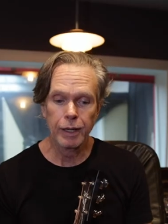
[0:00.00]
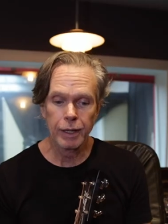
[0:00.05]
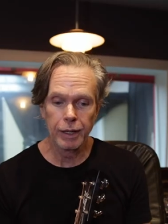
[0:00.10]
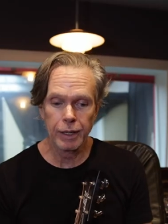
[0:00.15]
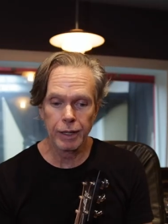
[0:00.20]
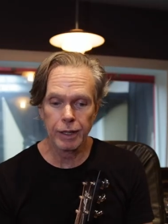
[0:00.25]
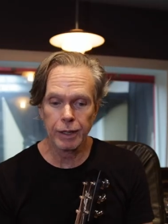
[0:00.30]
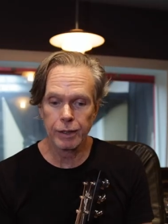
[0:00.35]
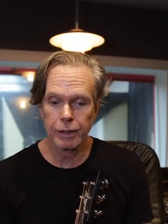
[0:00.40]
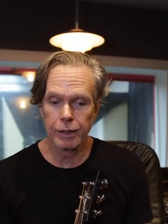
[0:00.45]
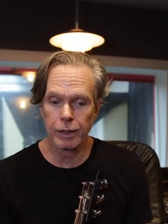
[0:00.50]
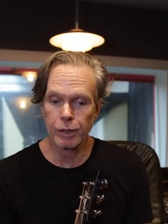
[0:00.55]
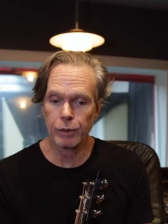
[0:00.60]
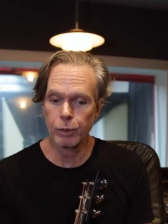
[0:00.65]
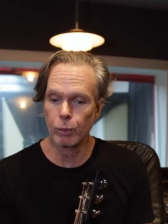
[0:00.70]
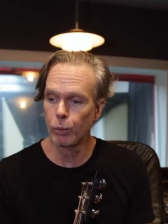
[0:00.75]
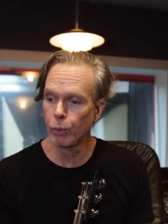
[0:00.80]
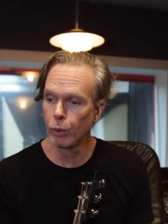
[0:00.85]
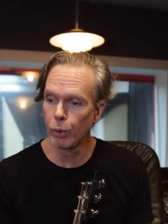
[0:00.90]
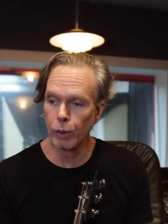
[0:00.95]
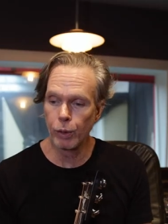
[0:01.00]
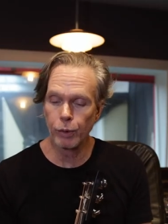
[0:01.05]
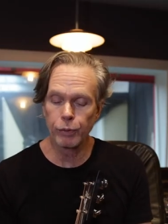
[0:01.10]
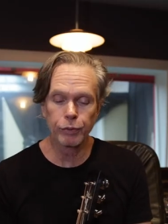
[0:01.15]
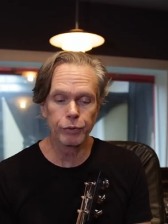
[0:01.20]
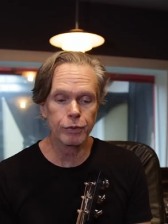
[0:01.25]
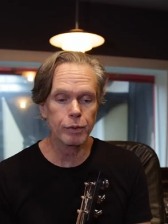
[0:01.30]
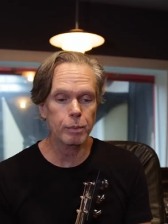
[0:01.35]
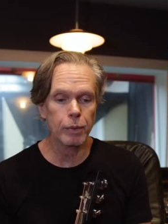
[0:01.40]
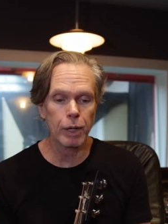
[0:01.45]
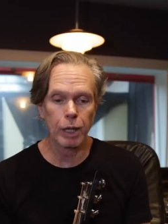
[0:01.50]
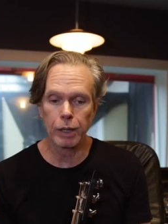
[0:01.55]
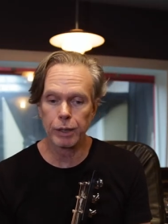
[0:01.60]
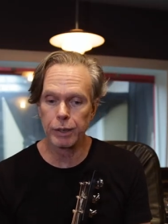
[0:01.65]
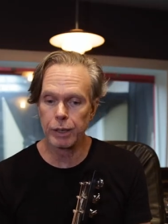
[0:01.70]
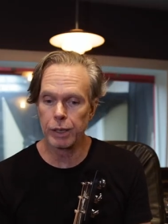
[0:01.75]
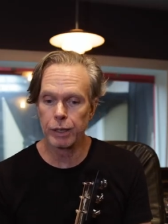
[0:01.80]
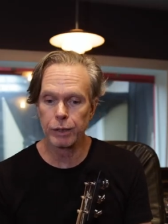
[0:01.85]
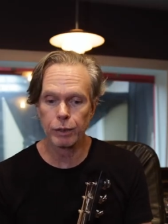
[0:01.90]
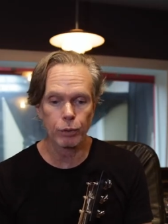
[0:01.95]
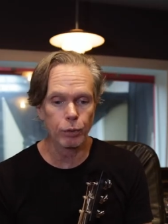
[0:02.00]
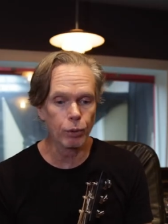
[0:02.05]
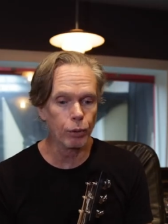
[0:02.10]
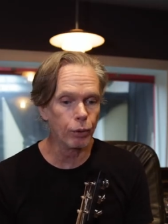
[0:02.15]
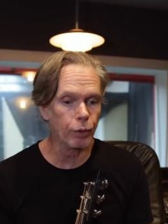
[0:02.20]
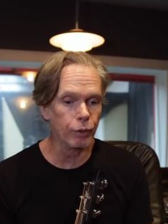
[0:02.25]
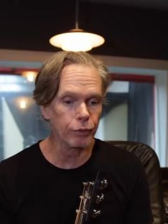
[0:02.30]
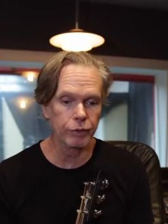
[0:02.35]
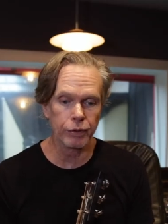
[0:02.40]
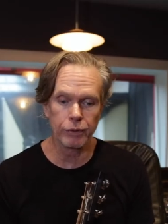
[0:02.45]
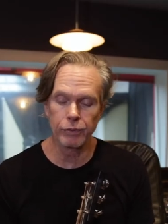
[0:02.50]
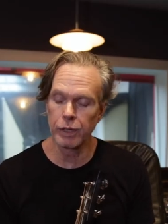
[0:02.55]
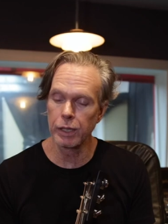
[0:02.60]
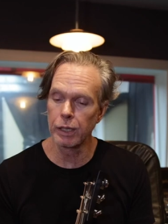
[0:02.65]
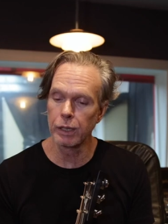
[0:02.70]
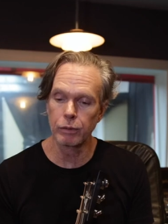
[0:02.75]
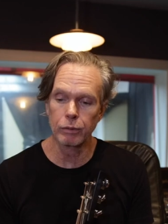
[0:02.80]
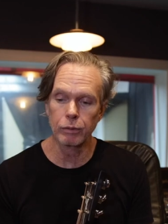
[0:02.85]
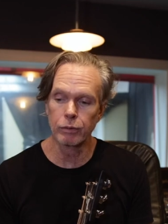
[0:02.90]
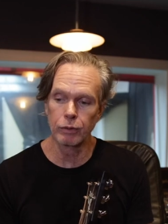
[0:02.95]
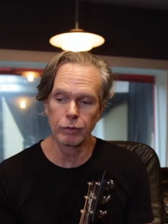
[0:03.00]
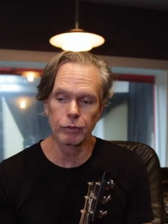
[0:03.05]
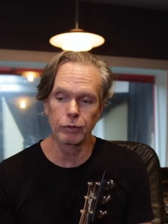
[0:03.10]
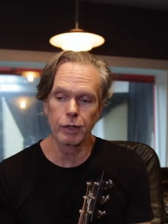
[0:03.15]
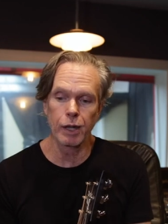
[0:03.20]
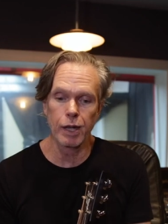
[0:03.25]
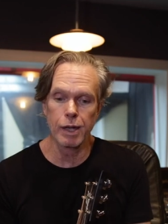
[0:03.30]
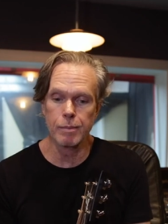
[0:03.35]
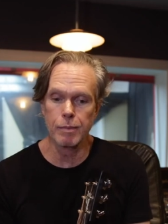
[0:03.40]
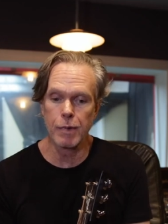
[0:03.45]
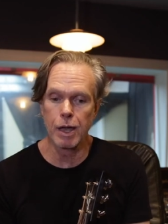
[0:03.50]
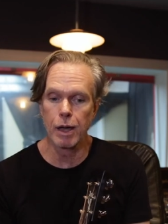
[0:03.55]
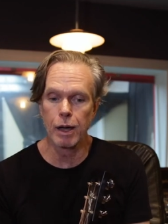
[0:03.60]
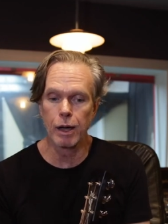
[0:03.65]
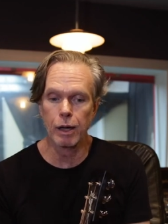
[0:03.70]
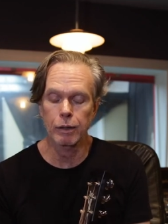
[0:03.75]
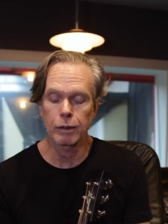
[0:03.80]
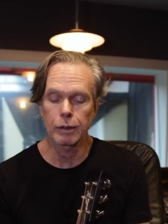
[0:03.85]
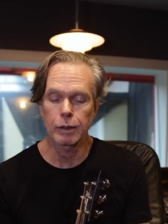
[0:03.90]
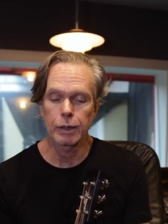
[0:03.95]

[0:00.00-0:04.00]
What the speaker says: And the words, the melody, the chords, everything just came out.